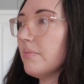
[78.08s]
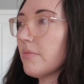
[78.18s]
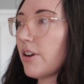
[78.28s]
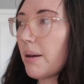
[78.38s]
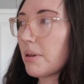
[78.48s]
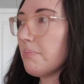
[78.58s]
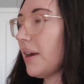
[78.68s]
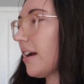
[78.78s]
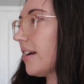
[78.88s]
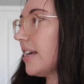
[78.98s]
grabbing
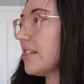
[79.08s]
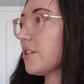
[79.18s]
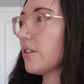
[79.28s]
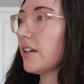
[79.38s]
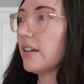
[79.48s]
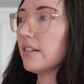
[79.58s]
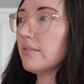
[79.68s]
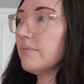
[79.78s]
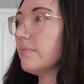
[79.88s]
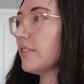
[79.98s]
berries
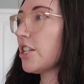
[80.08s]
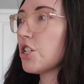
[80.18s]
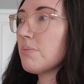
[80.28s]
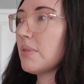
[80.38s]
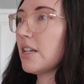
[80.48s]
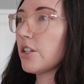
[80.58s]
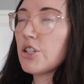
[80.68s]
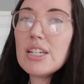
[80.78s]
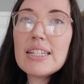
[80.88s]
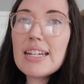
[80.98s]
or lunch meat or
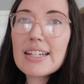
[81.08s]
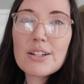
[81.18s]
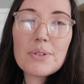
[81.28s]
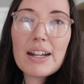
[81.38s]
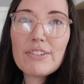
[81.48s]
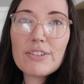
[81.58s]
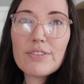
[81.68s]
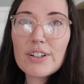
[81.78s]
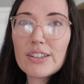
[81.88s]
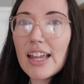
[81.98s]
cheese sticks or whatever
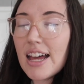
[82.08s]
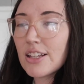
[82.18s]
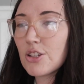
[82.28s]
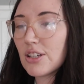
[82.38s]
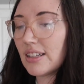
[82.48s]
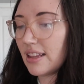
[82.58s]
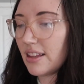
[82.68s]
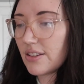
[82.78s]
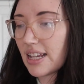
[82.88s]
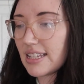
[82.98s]
for lunch and
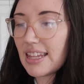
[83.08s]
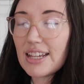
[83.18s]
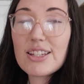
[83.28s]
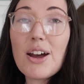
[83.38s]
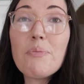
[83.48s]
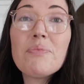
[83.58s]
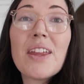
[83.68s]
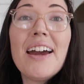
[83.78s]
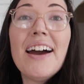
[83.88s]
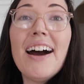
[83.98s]
those kinds of things. So
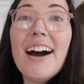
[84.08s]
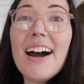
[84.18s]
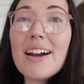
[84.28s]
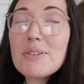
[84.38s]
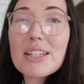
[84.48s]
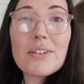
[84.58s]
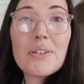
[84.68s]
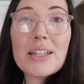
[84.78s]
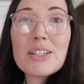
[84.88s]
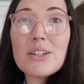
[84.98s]
I'm just
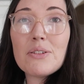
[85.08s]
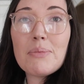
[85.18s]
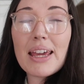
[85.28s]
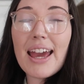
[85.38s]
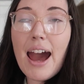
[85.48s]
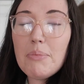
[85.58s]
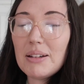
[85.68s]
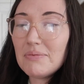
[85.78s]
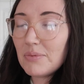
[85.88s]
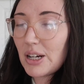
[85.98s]
going to make it
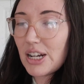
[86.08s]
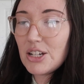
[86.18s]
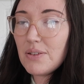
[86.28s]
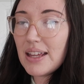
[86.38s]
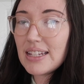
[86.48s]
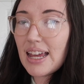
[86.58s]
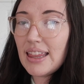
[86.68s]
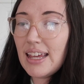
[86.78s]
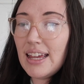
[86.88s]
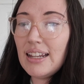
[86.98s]
happen. We're gonna do it.
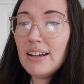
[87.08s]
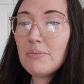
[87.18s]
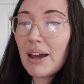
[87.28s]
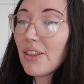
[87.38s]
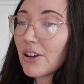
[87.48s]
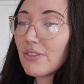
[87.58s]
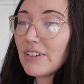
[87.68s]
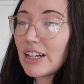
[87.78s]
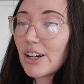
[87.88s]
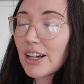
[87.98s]
And then my other
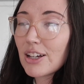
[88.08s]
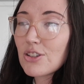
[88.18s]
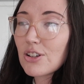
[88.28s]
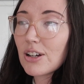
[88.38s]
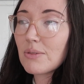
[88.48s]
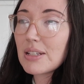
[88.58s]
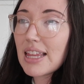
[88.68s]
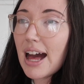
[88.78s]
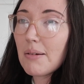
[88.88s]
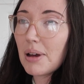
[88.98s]
fear and concern was
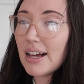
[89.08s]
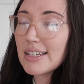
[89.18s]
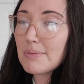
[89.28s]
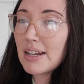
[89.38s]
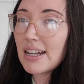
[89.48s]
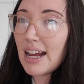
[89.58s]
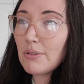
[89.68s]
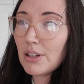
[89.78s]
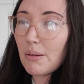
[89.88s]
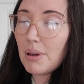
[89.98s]
that my husband and I
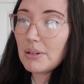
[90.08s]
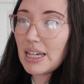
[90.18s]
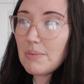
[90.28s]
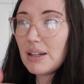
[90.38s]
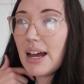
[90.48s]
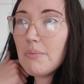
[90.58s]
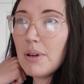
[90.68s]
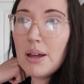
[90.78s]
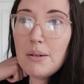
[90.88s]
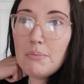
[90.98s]
will not be able to keep it up.
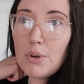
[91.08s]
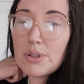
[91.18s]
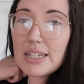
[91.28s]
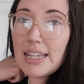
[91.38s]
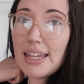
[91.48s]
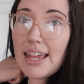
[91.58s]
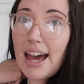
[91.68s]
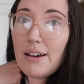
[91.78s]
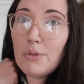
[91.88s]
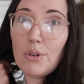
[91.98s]
Mostly
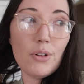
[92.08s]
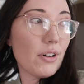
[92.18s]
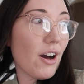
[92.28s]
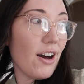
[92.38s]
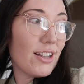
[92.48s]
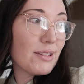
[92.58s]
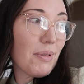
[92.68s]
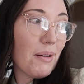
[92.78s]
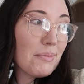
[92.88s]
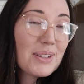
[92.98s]
that it will cause
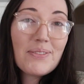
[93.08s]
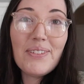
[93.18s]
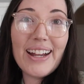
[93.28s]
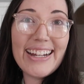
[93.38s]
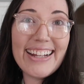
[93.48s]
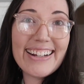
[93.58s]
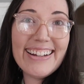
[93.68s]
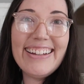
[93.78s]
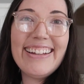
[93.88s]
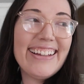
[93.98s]
problems and fighting. It